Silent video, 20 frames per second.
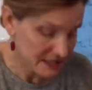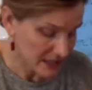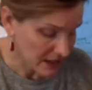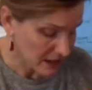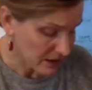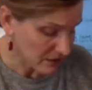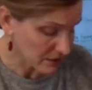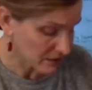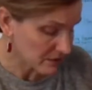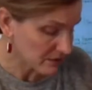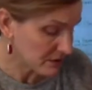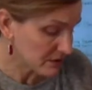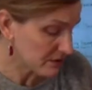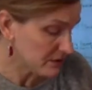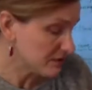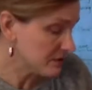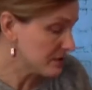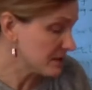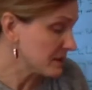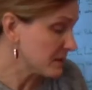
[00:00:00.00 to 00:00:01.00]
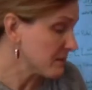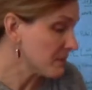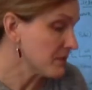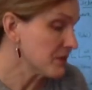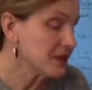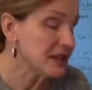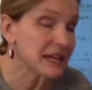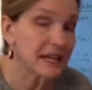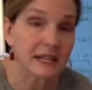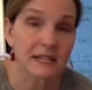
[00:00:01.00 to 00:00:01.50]
out some
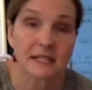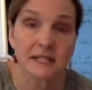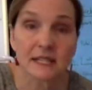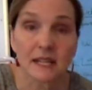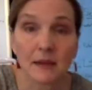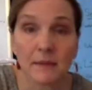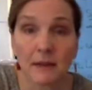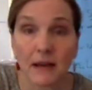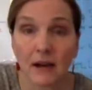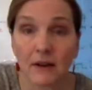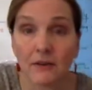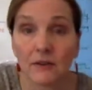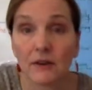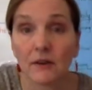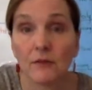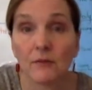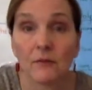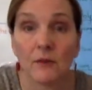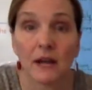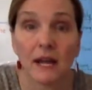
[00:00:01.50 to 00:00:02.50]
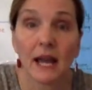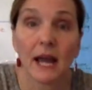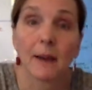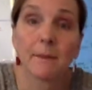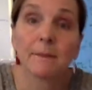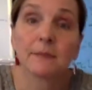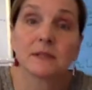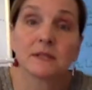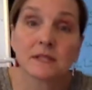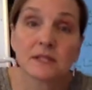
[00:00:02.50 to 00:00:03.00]
things about what
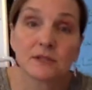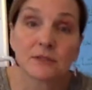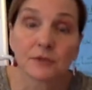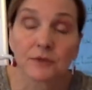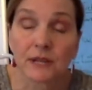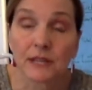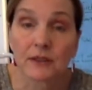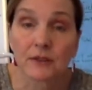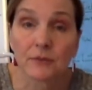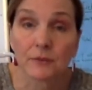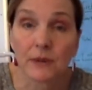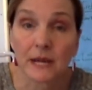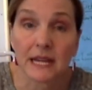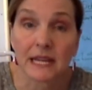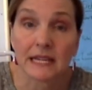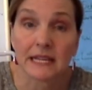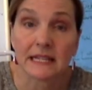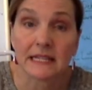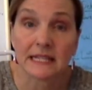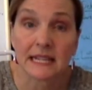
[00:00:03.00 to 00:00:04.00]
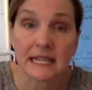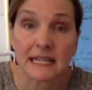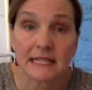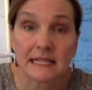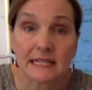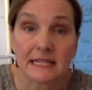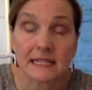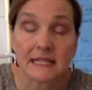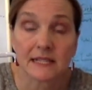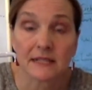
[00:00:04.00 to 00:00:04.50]
happens during the rainy day
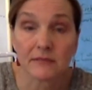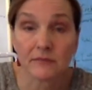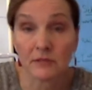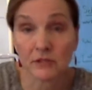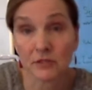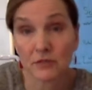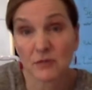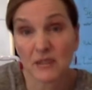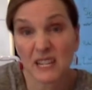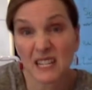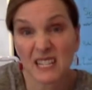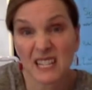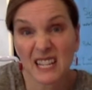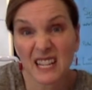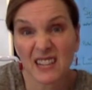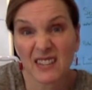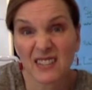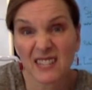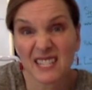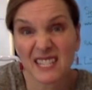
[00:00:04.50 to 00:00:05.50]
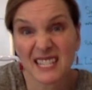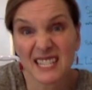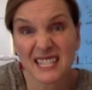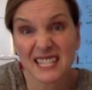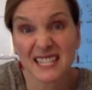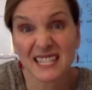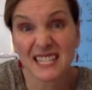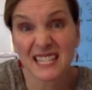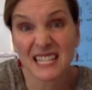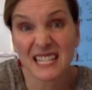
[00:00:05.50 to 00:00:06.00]
season, which right now the
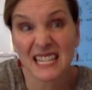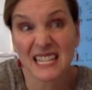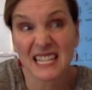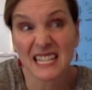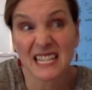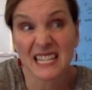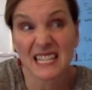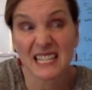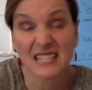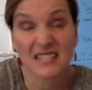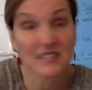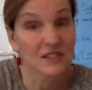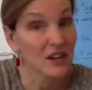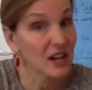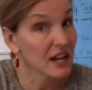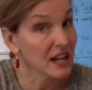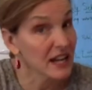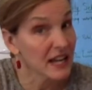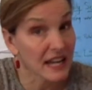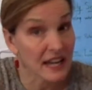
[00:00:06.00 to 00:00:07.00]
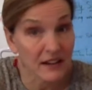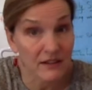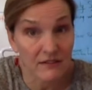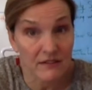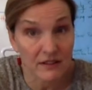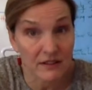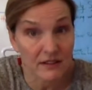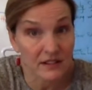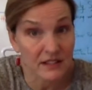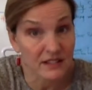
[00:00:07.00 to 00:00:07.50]
season is not,
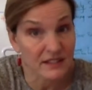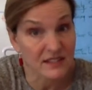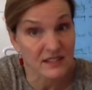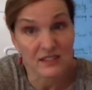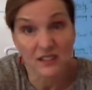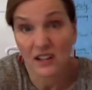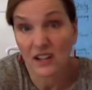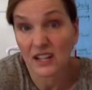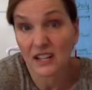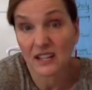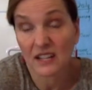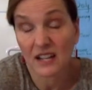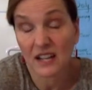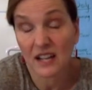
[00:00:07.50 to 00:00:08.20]
it's not